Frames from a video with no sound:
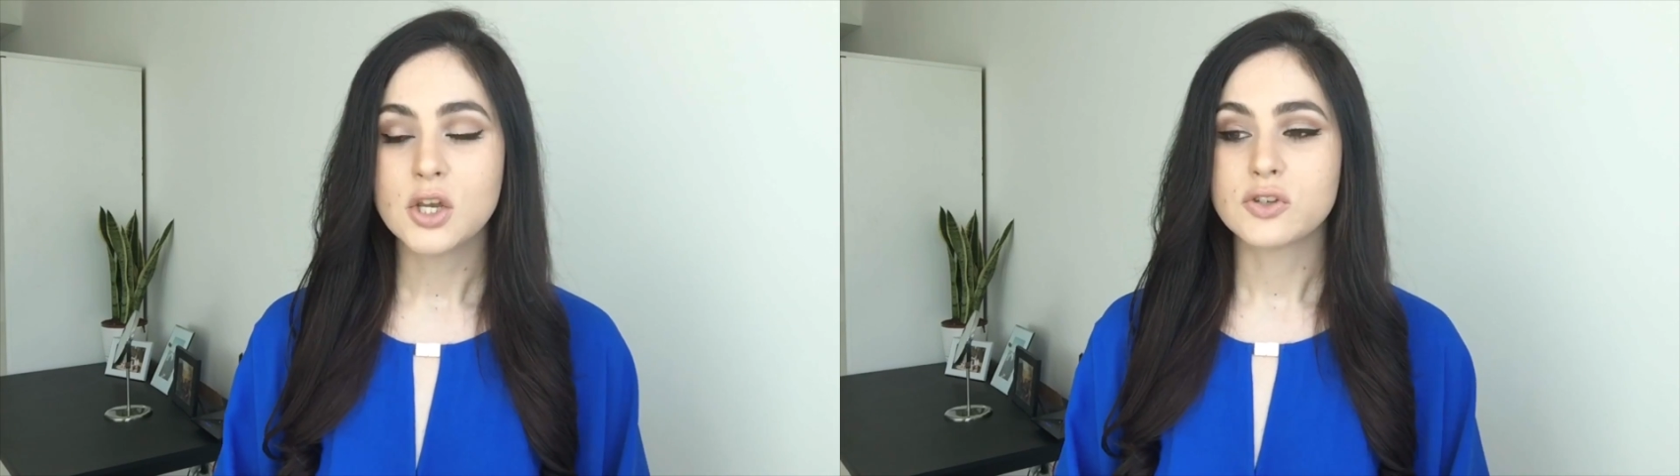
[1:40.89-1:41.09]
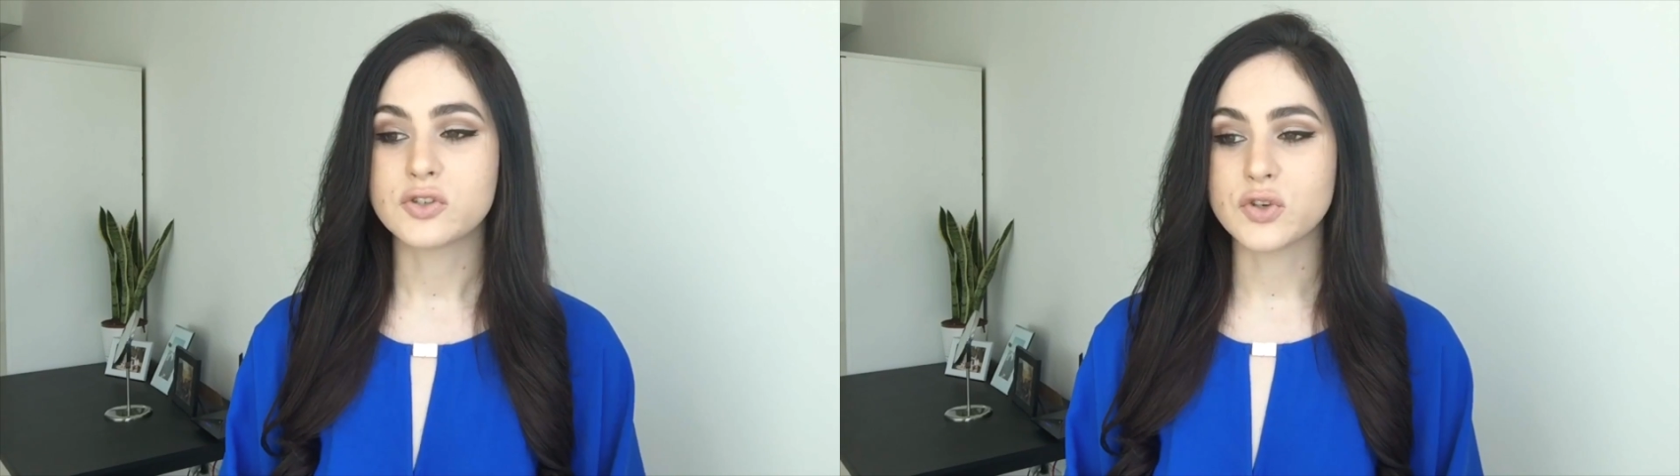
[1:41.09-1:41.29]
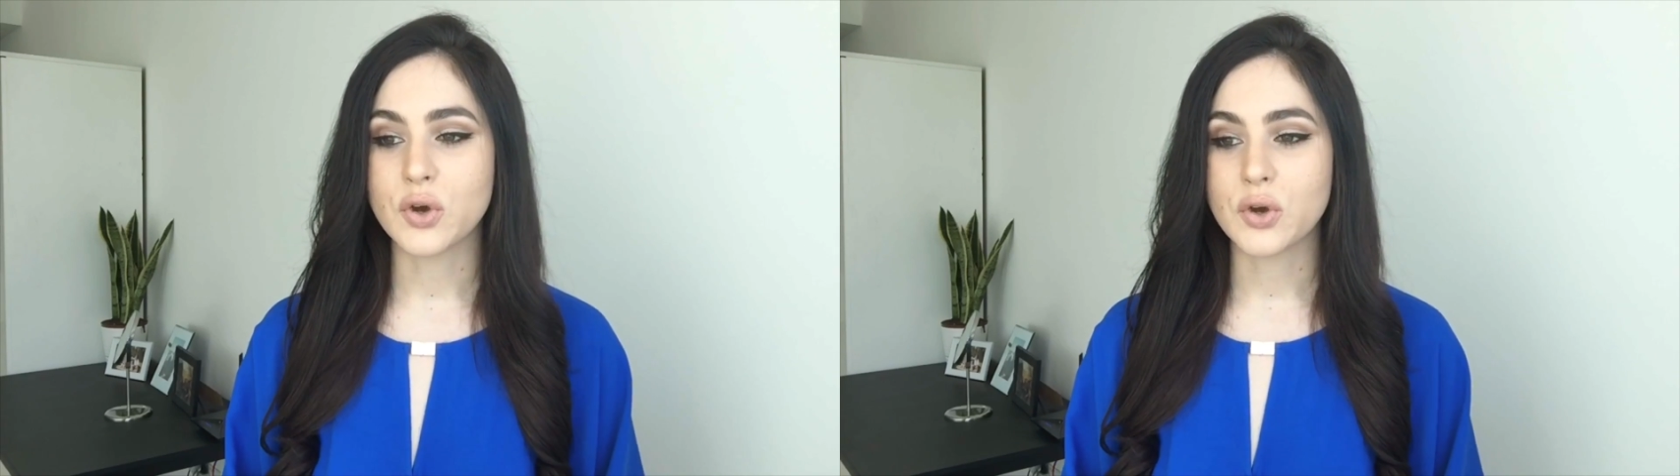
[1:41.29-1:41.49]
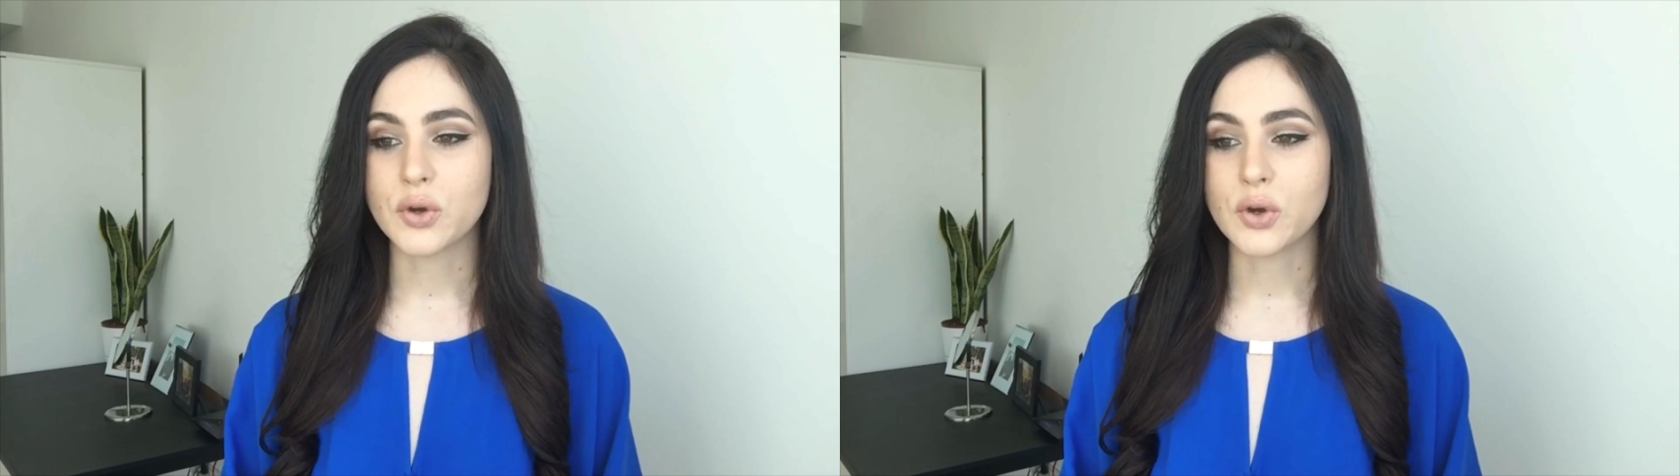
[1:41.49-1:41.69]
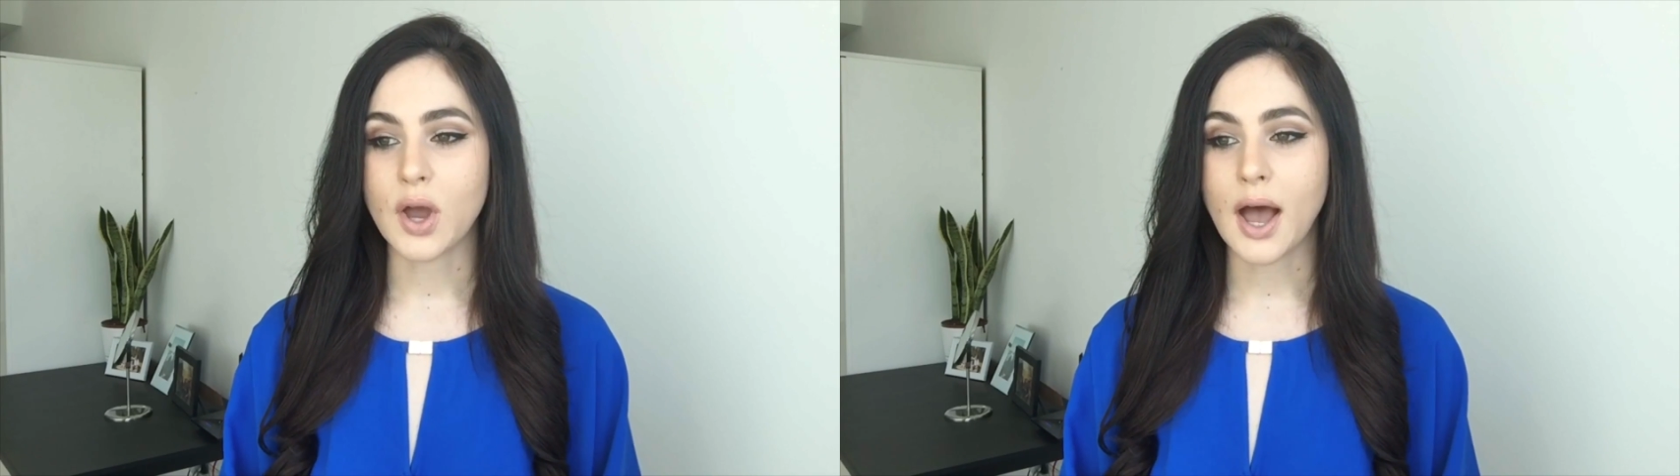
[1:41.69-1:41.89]

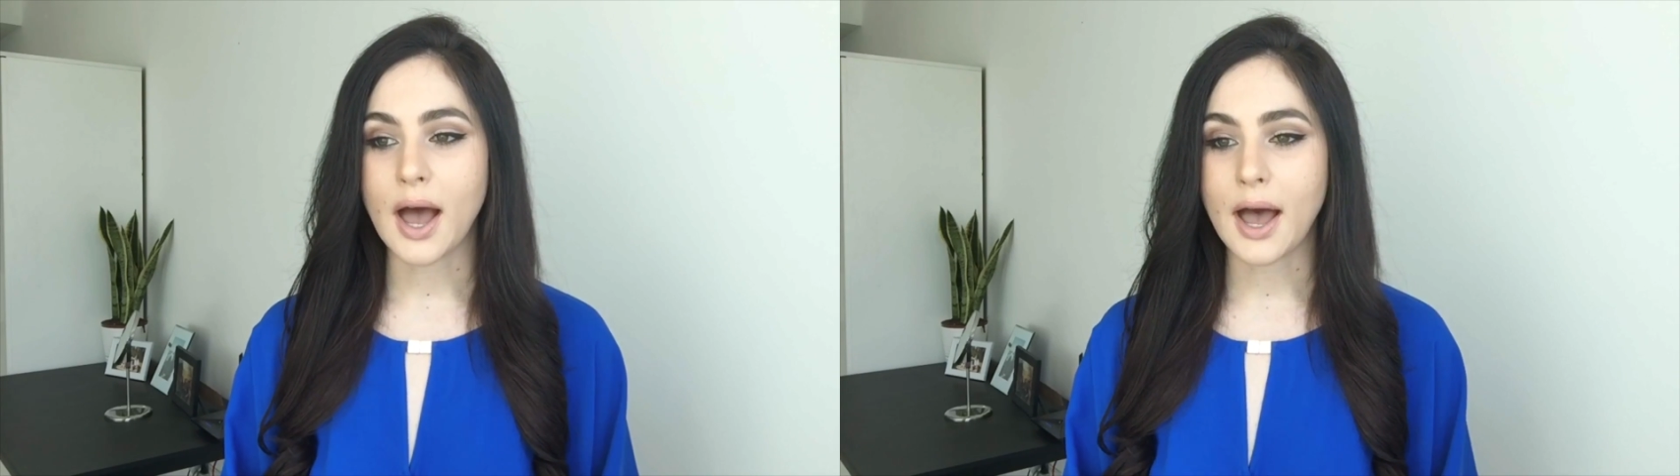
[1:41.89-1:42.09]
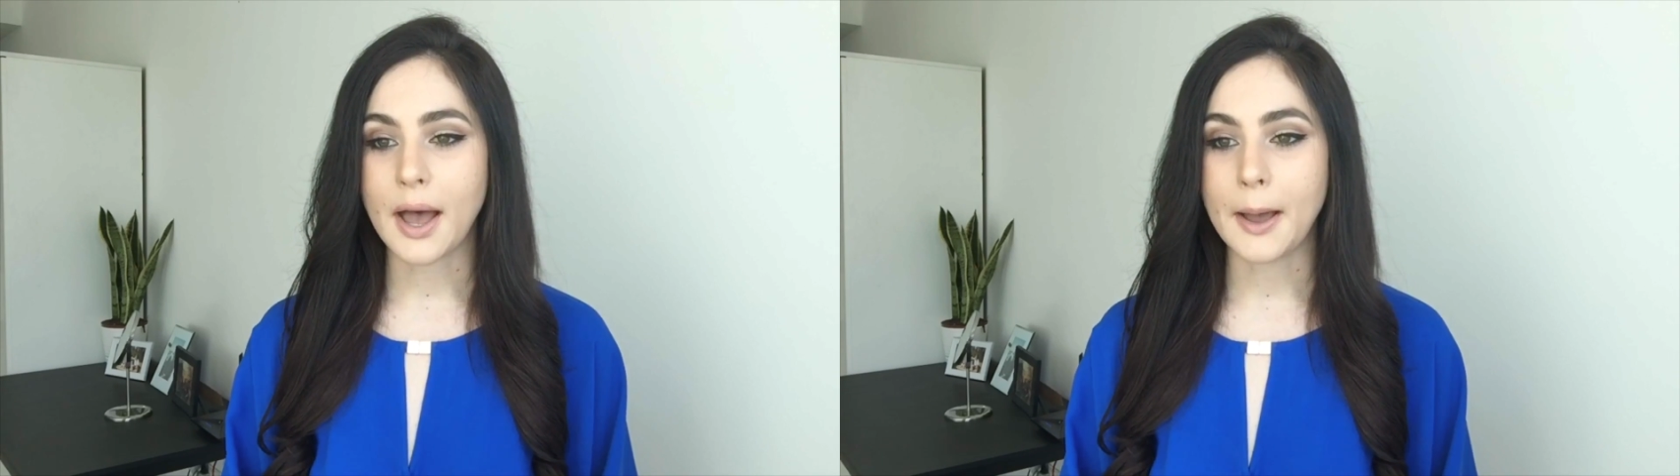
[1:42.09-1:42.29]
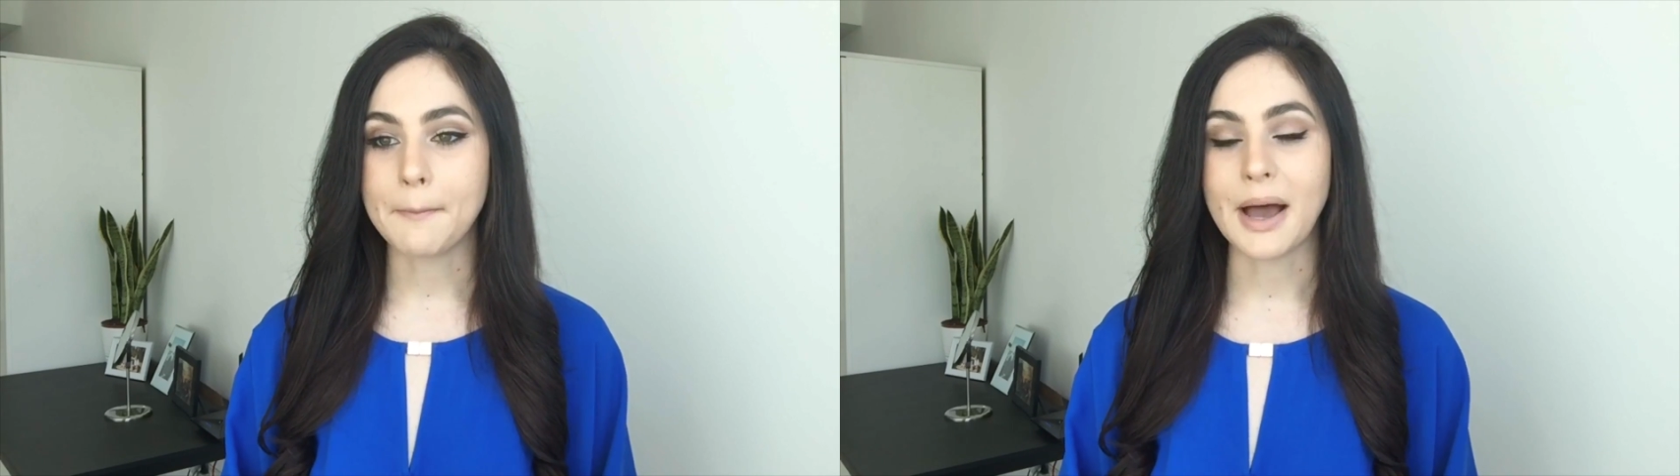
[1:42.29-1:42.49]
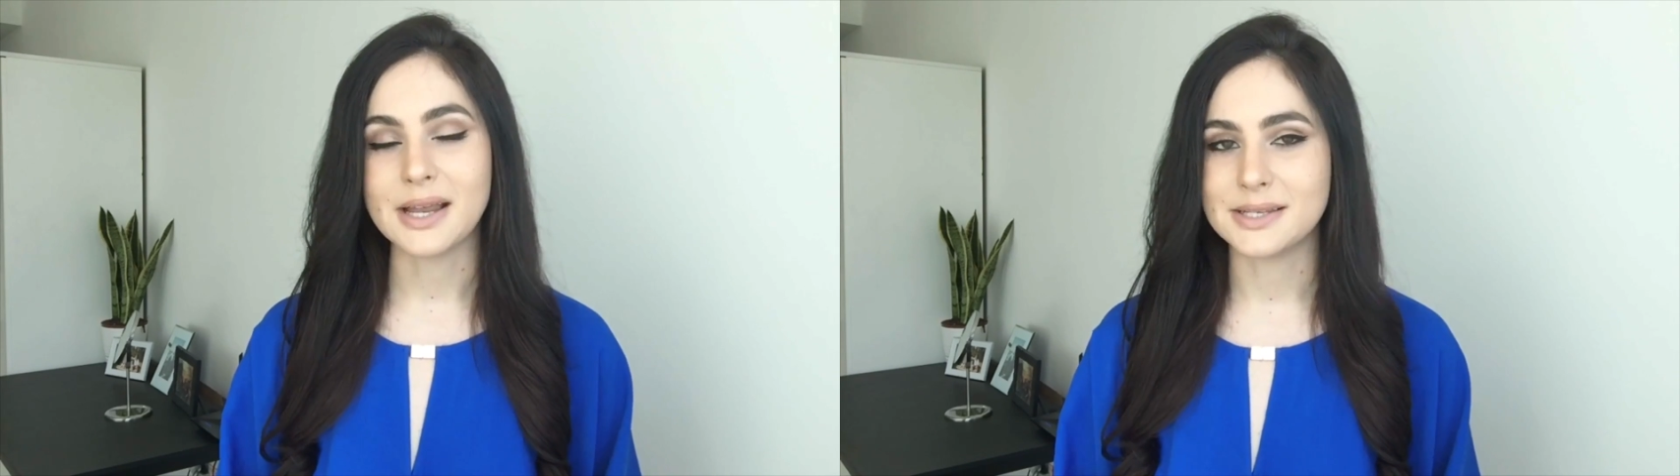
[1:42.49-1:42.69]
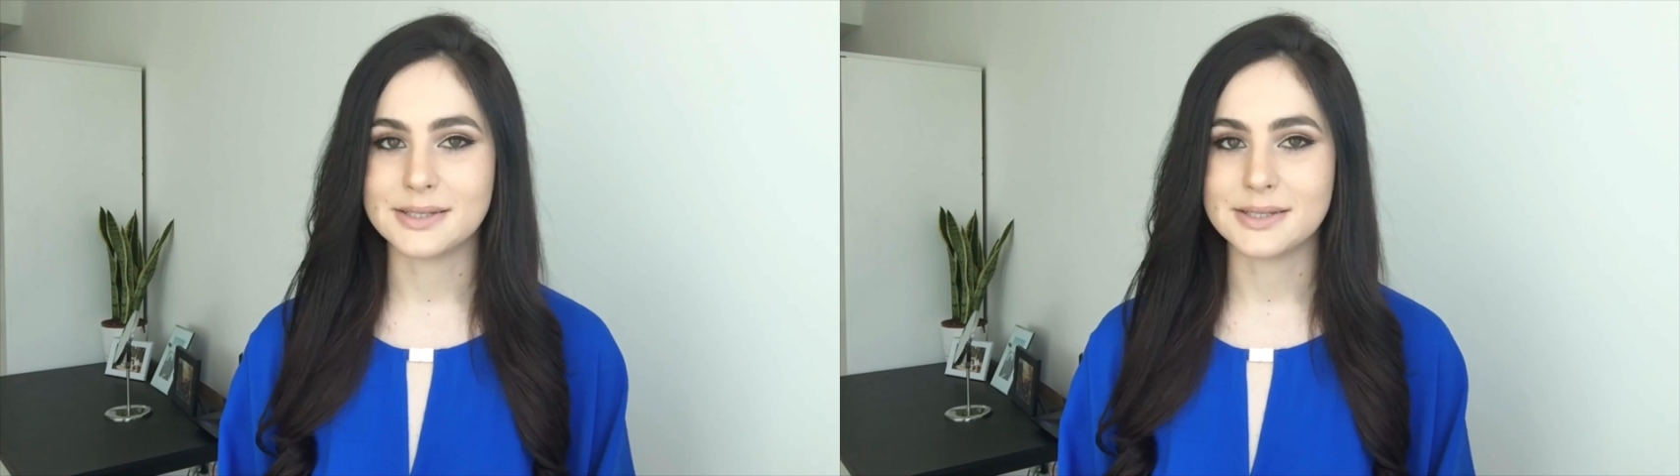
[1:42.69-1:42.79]
So I